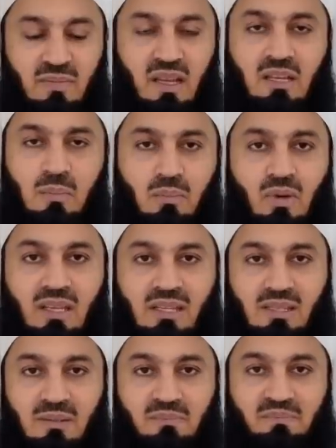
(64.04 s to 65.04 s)
and
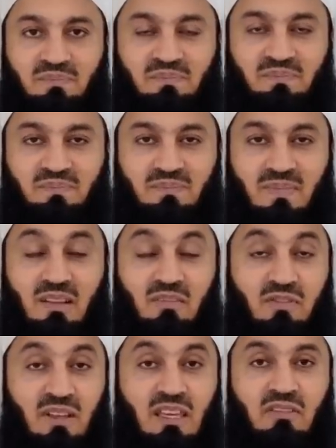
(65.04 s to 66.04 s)
embrace.
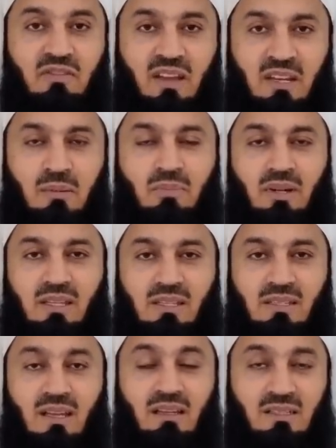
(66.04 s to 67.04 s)
Forgive and
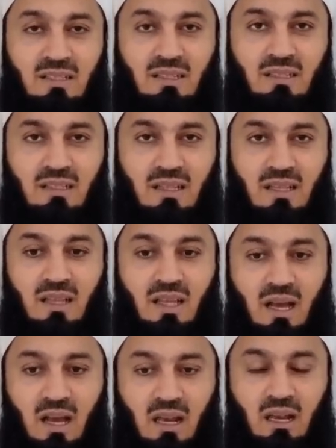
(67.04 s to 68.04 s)
embrace until
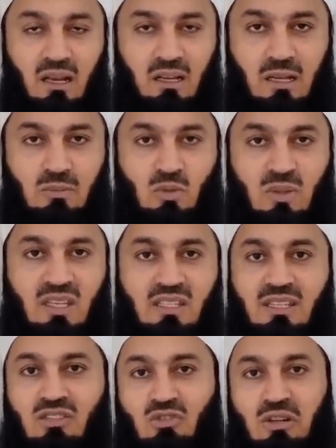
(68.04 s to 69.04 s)
Allah comes with His
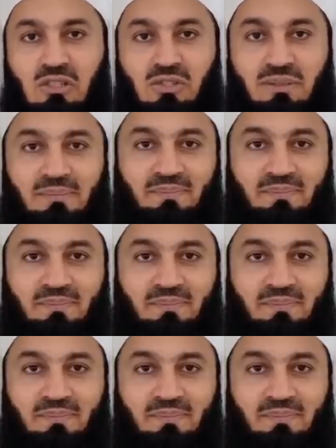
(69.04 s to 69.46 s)
instruction